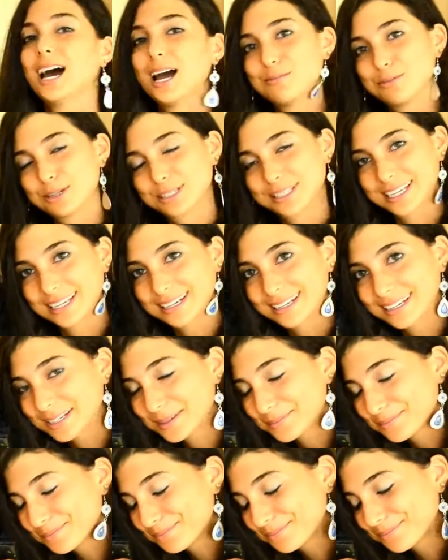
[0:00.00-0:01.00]
I'm just
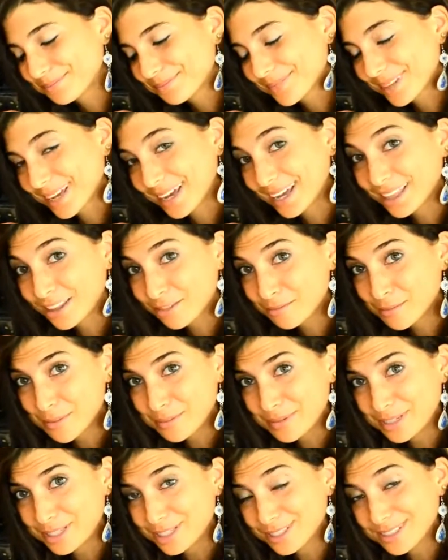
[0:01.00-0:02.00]
kidding. I love
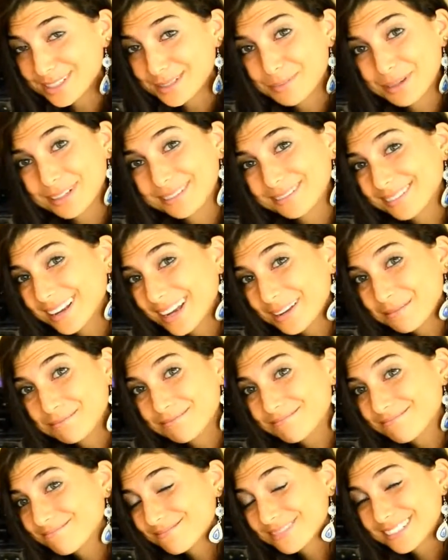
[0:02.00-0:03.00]
my peaches, but
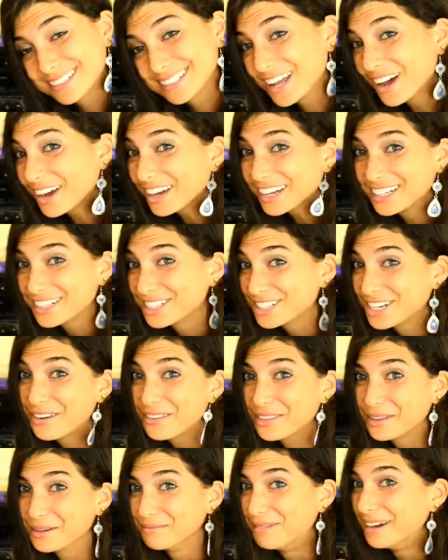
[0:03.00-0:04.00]
I'm not gonna
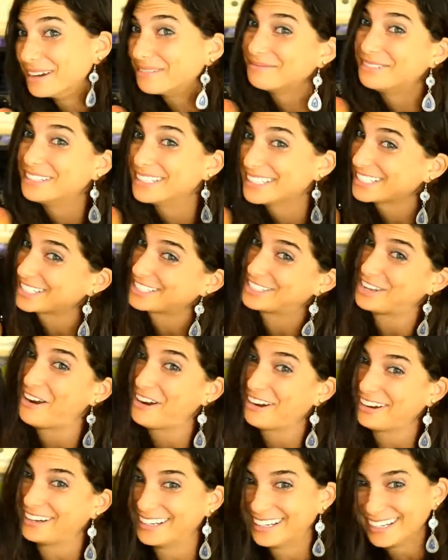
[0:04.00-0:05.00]
share them.
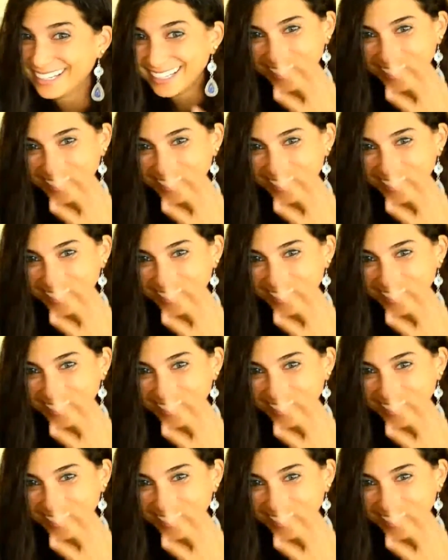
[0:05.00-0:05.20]
Sorry.